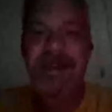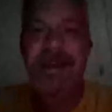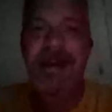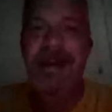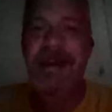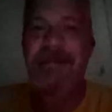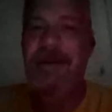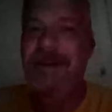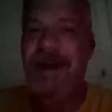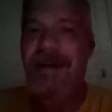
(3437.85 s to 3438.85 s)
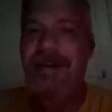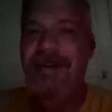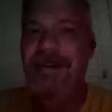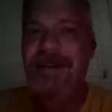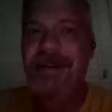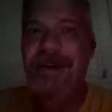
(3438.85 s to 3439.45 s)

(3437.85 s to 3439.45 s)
And it's really sick.